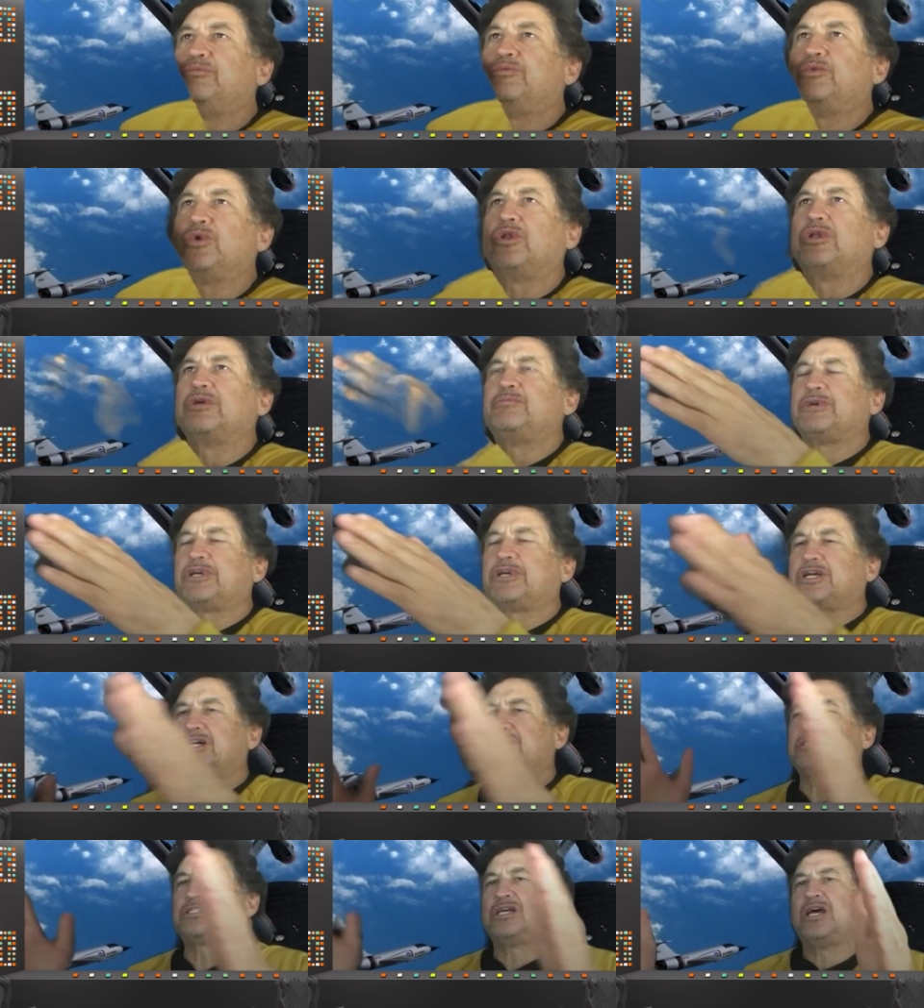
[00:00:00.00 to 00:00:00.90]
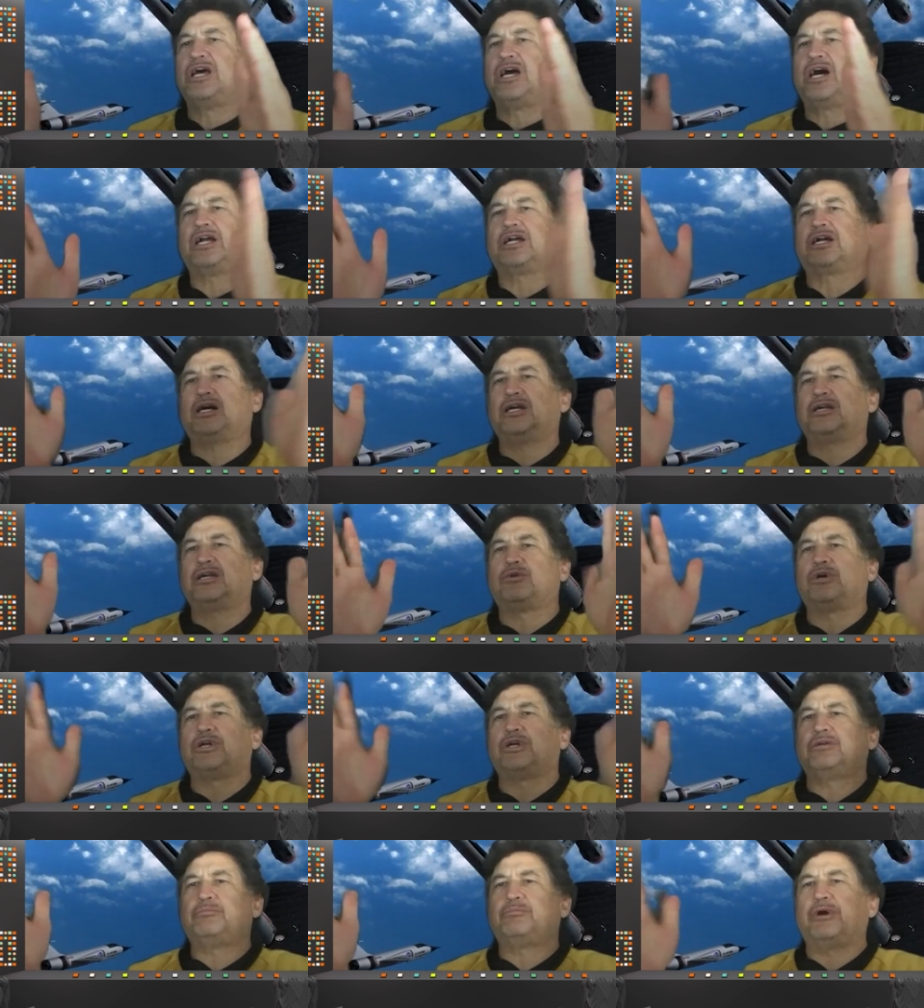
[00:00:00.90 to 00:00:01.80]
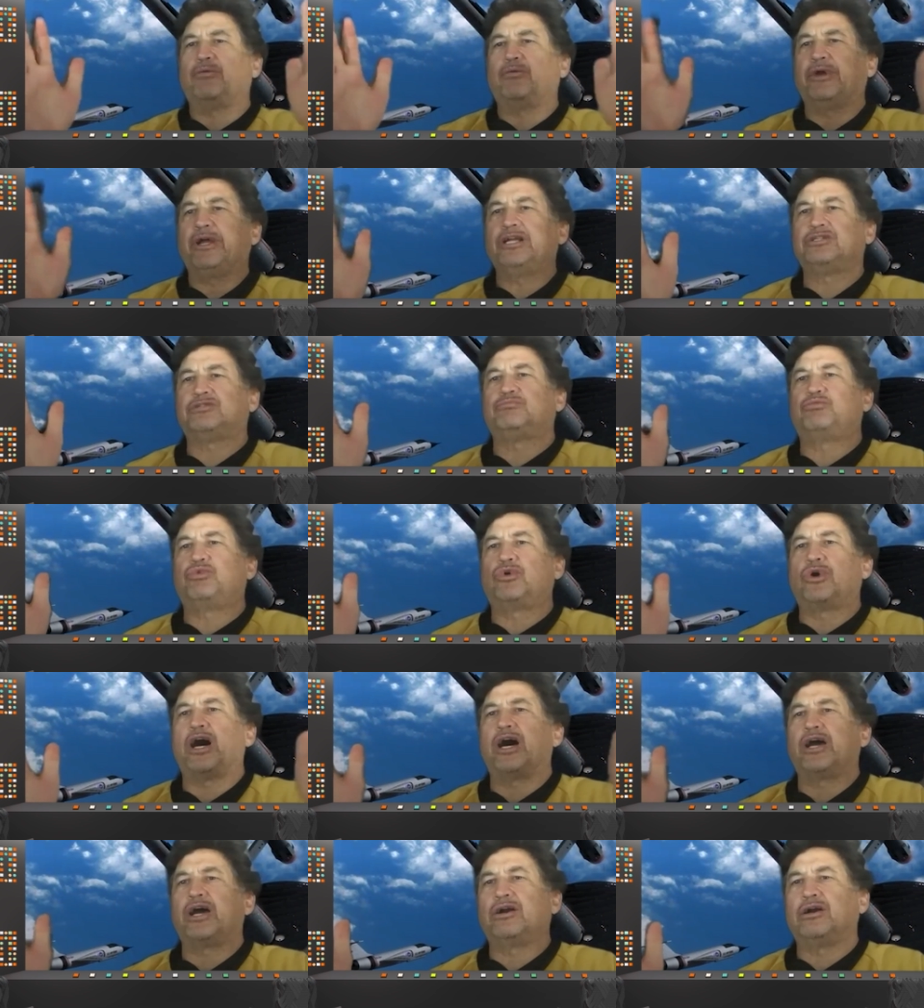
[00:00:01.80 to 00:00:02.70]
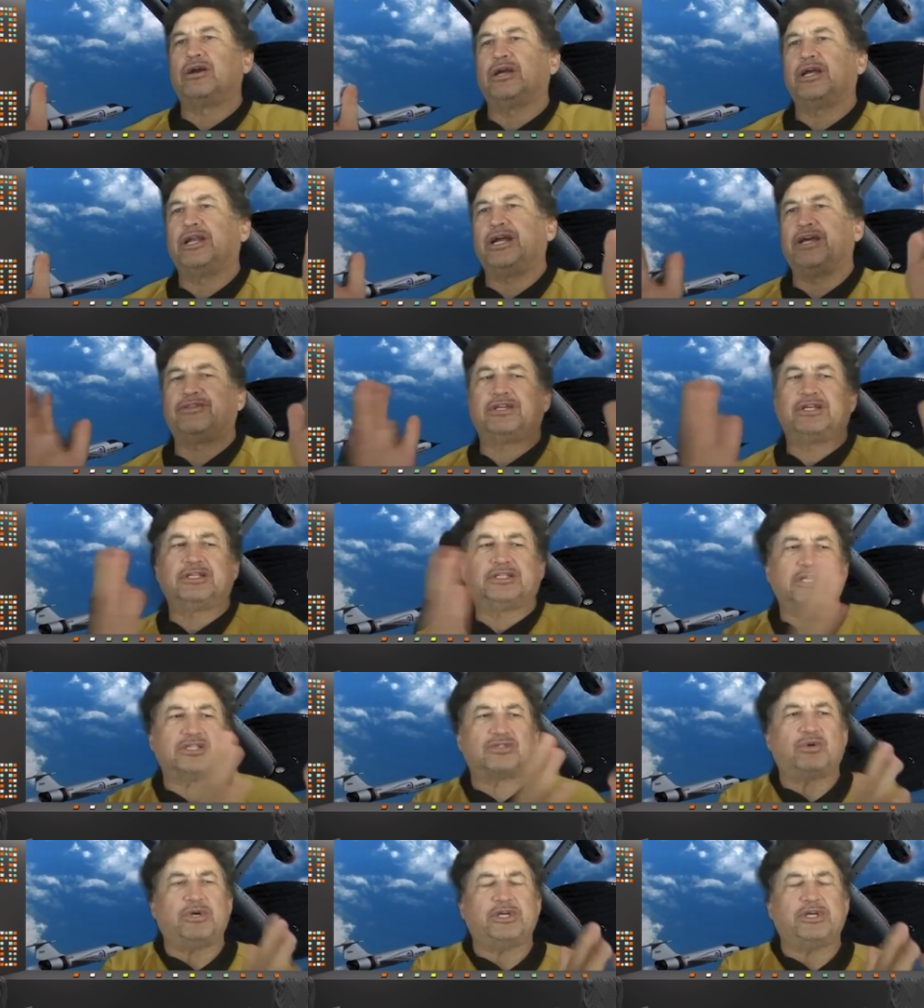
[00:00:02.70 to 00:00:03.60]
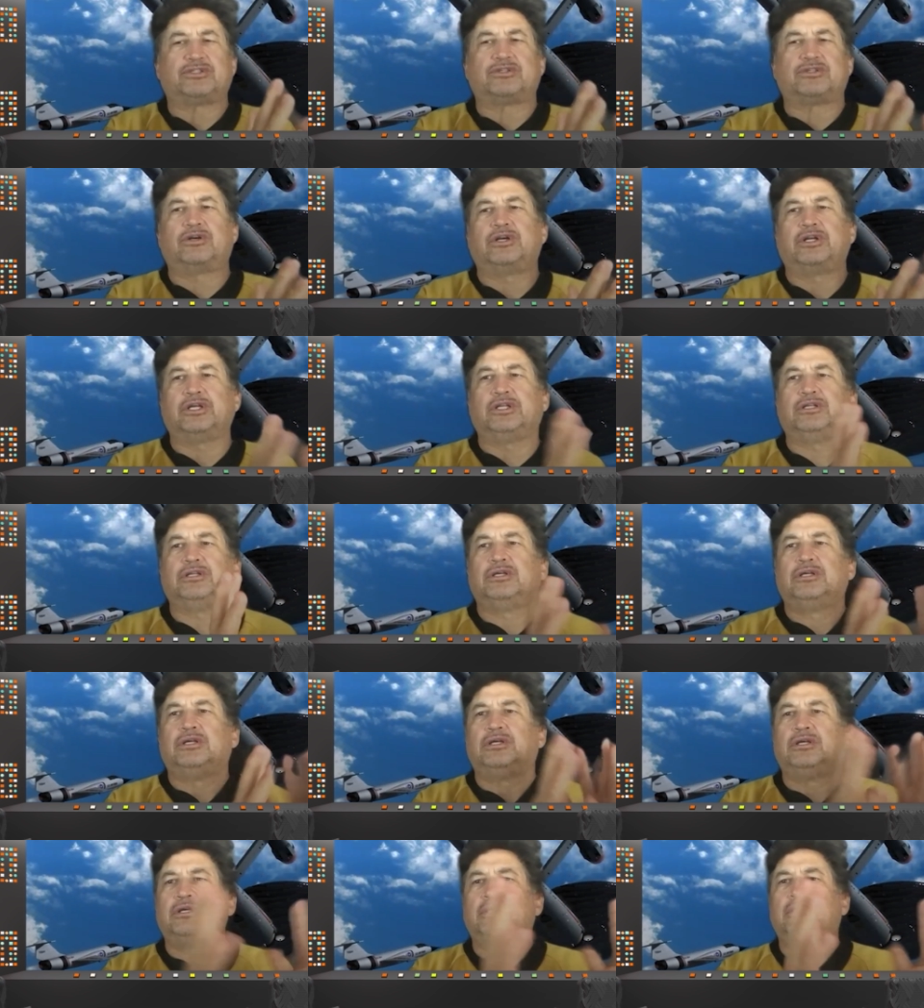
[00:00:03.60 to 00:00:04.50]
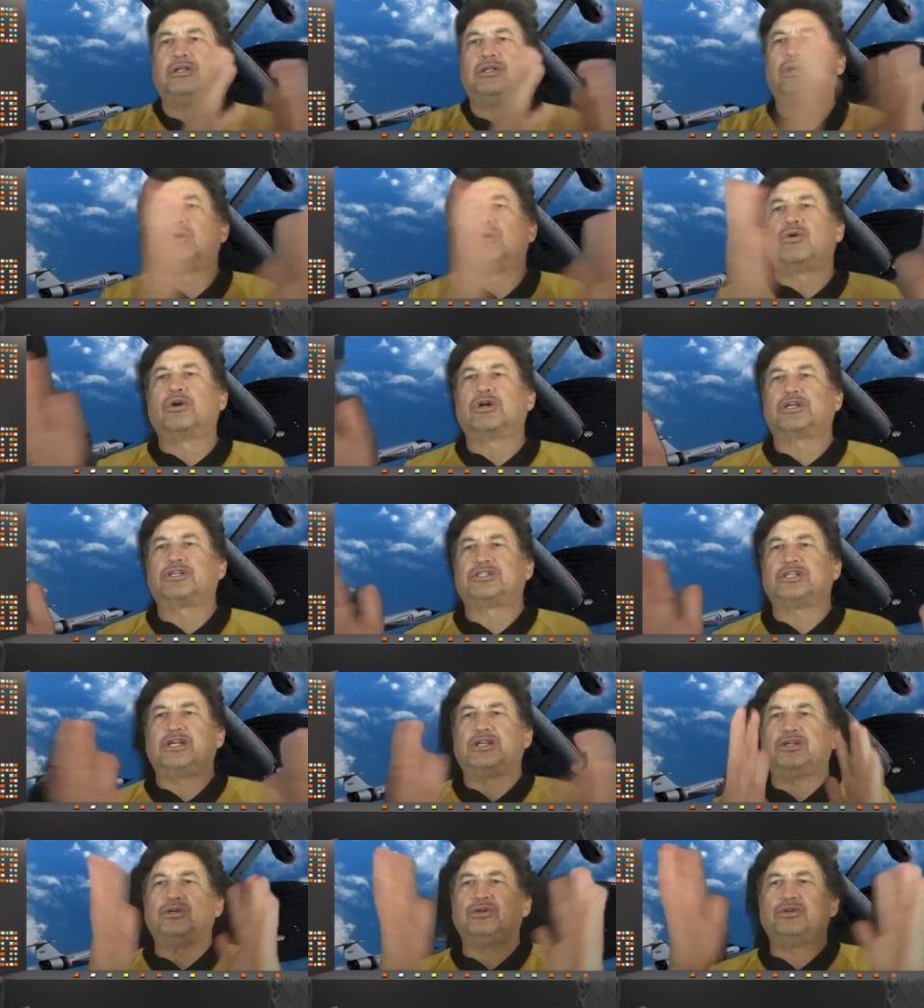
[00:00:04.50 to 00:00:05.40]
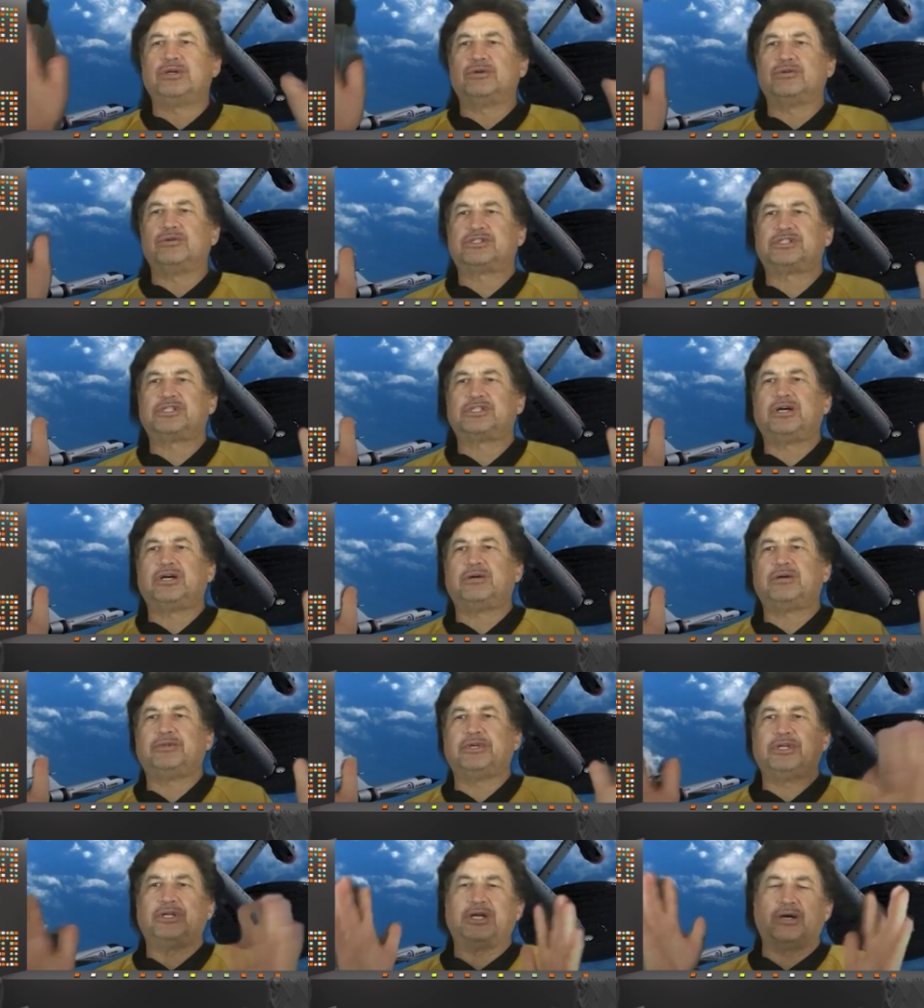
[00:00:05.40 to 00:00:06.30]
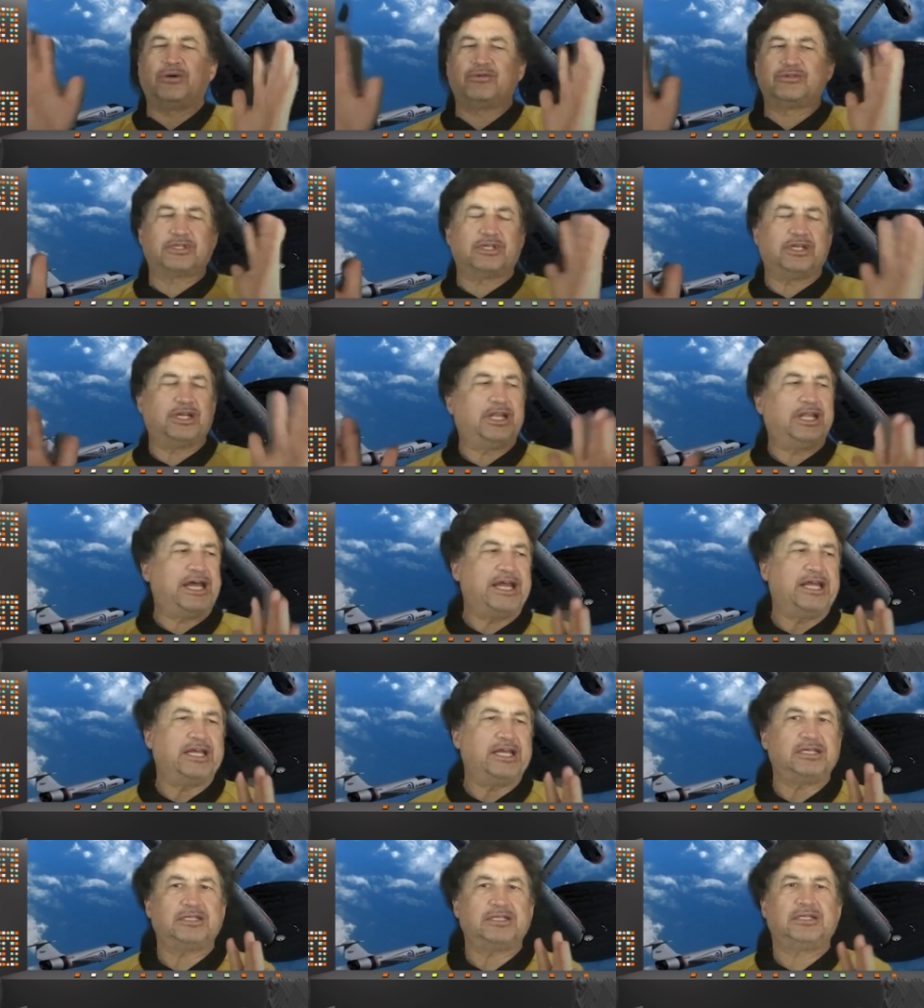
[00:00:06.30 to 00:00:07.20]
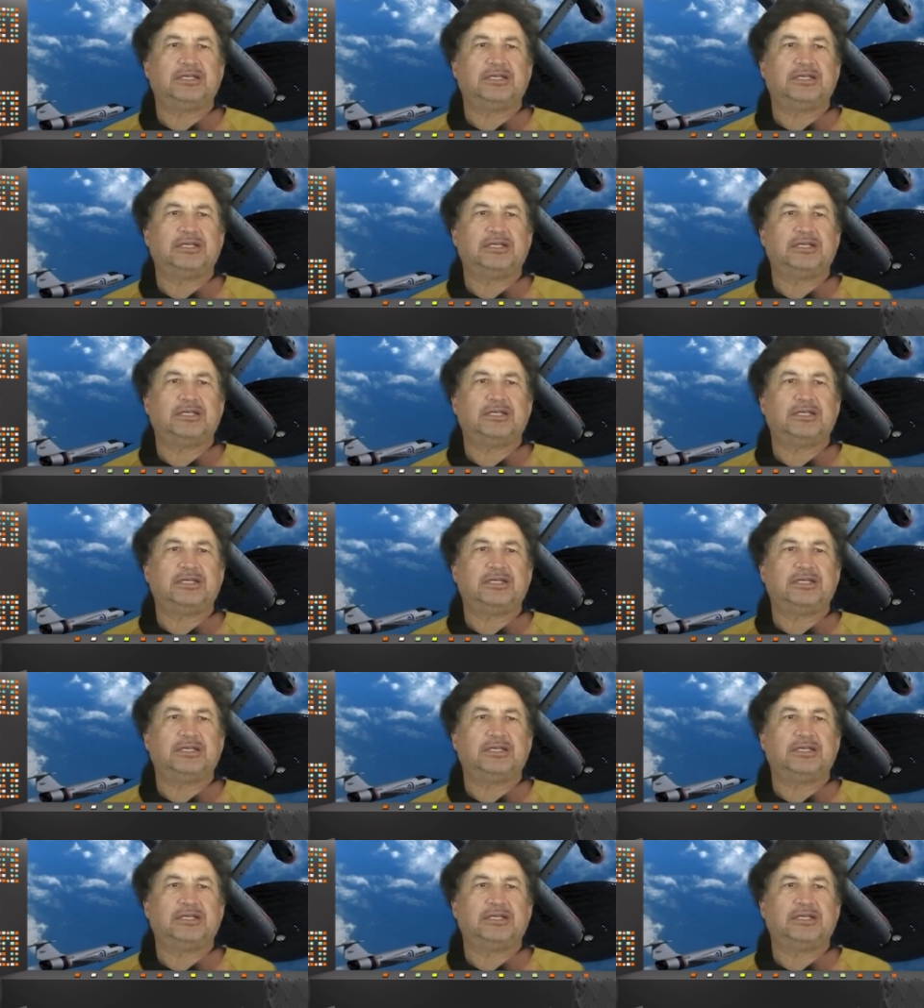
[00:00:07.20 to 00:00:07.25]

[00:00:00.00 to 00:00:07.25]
Only because I kind of wanted my range broader, and I think that's why I started lower, because I knew there was some that I was going to like.